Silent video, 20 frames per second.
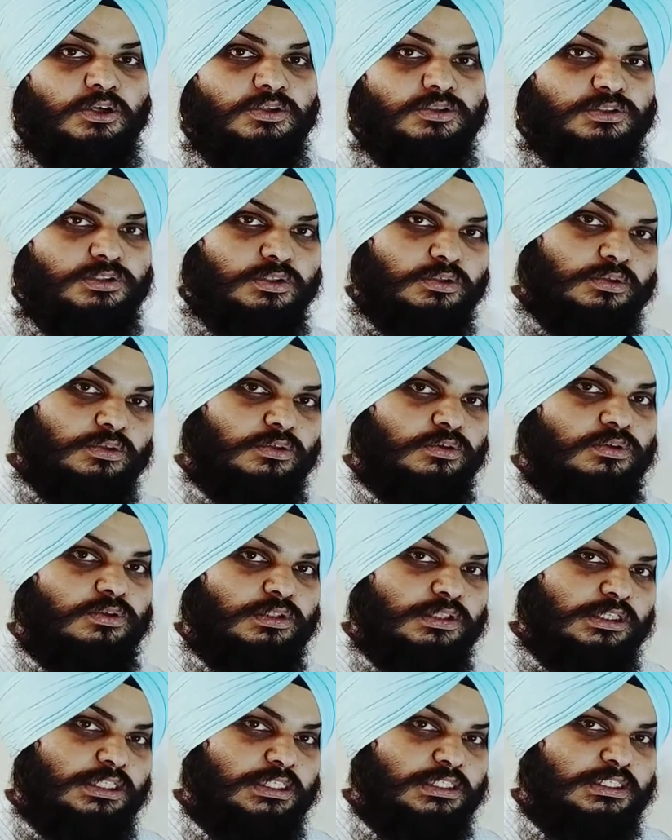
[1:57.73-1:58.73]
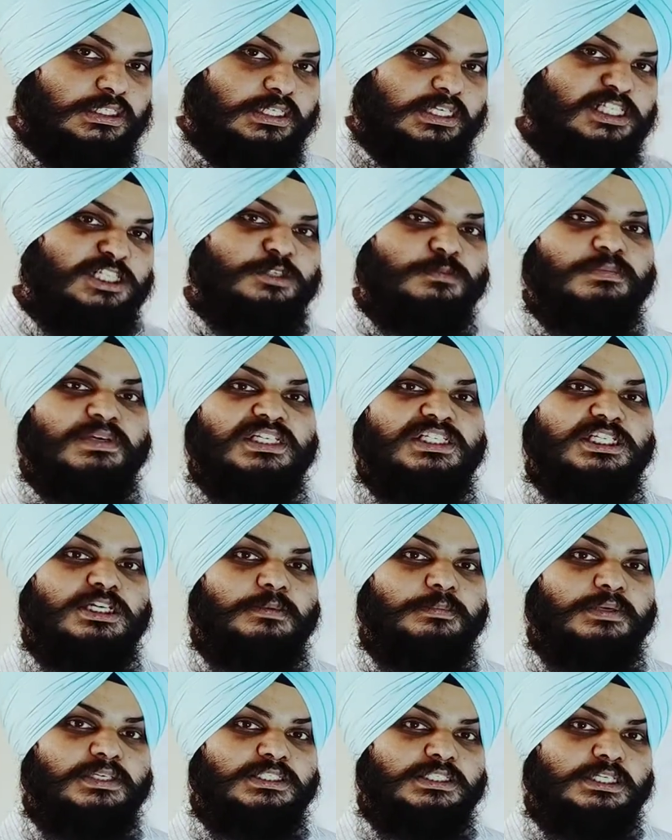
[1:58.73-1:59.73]
So this
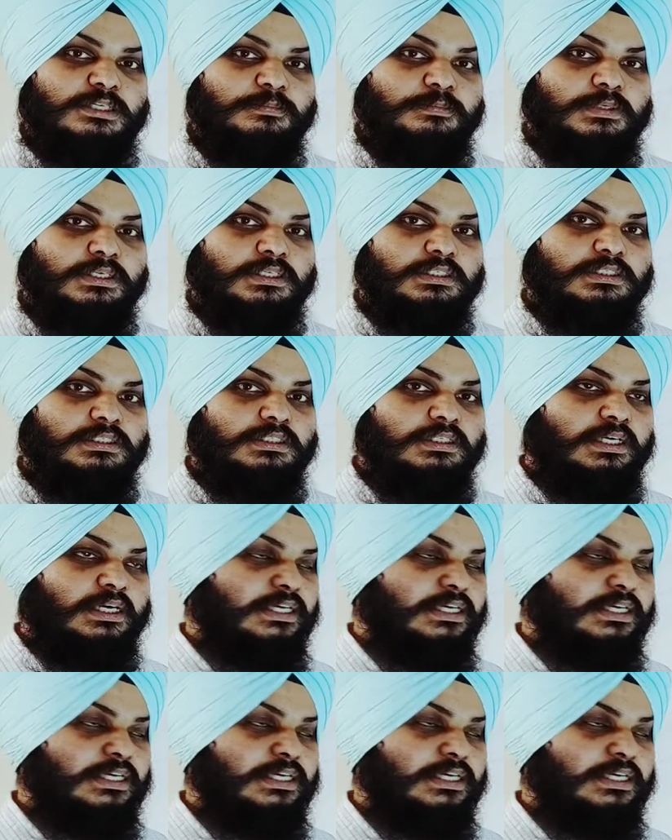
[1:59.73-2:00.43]
basic principle